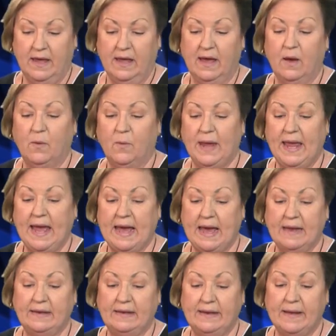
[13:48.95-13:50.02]
uh, we
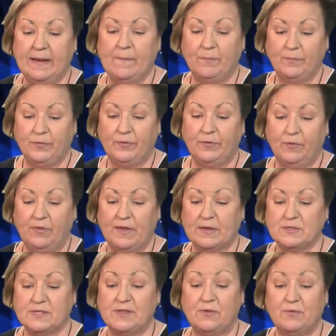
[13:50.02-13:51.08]
had um,
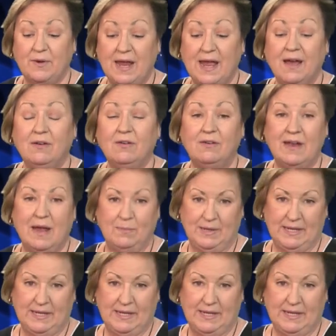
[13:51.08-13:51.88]
2,300